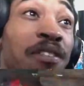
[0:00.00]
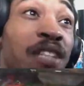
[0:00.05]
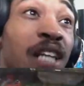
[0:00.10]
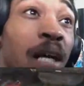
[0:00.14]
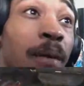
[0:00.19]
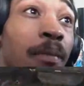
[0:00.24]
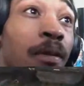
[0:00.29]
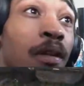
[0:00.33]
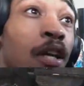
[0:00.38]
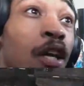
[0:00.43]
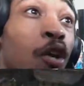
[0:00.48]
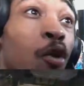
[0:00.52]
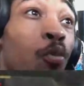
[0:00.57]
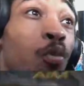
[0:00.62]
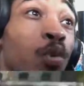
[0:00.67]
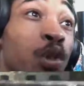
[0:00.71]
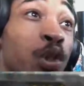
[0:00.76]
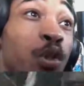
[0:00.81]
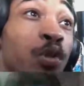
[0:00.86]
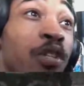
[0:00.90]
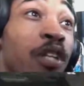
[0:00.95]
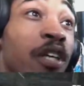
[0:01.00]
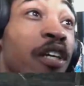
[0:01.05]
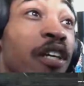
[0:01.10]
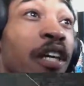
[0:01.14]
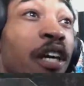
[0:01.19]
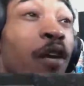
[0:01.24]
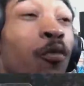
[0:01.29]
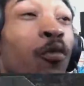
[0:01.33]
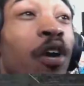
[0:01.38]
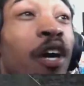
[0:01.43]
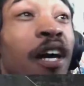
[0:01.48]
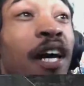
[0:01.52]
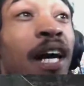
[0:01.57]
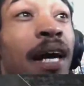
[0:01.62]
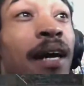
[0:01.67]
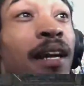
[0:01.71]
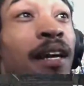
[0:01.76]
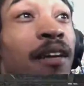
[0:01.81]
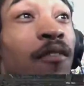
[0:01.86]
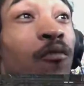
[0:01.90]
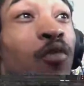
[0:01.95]
down below what you think and what
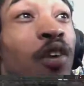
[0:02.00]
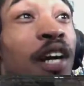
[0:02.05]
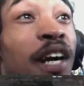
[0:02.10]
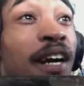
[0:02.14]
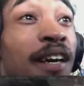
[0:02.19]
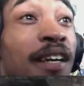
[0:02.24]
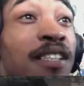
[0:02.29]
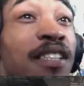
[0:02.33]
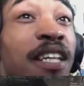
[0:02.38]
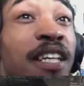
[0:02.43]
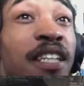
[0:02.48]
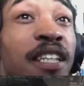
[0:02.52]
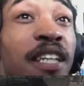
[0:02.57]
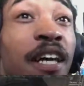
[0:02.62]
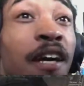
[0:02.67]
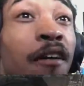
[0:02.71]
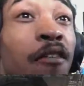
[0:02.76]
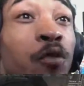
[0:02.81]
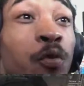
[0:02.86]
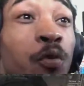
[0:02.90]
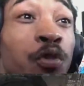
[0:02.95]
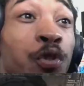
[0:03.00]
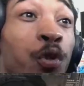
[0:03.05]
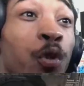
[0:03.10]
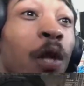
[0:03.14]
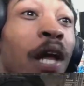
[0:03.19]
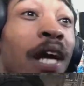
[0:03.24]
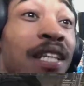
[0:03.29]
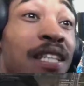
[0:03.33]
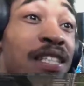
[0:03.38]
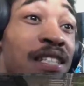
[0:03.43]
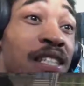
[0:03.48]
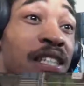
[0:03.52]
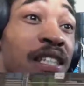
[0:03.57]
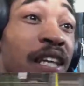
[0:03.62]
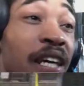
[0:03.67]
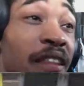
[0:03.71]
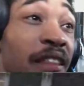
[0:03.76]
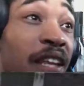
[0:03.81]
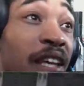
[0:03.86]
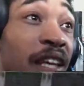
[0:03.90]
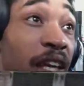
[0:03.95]
kind of what kind of takedowns would you like to see
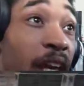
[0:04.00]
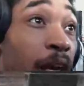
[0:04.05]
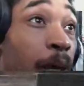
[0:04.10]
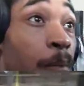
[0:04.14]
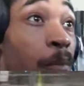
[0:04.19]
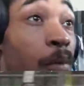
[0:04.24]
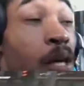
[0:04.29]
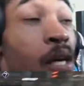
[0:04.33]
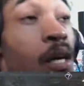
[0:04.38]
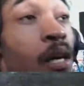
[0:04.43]
in the game.